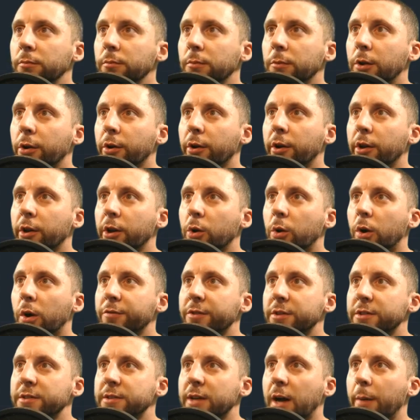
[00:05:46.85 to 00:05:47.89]
You're going to go off
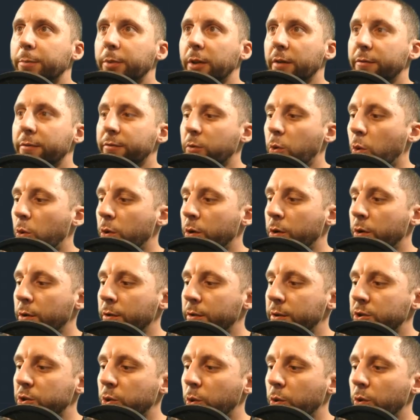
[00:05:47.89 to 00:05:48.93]
the top left corner. The
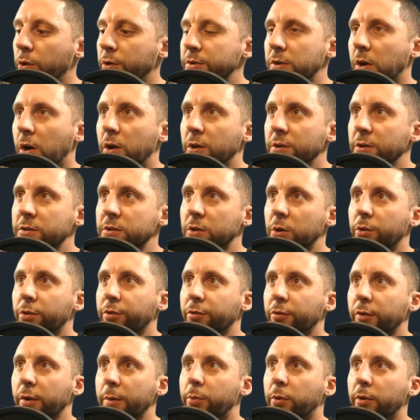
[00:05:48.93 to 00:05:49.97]
door is also
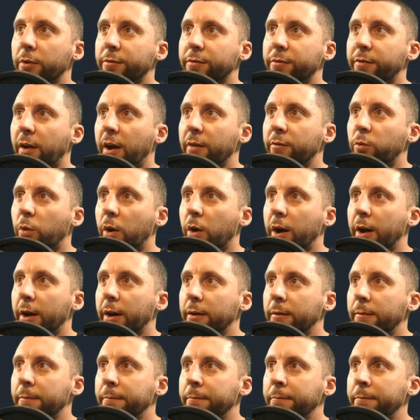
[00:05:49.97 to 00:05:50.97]
3.5 wide.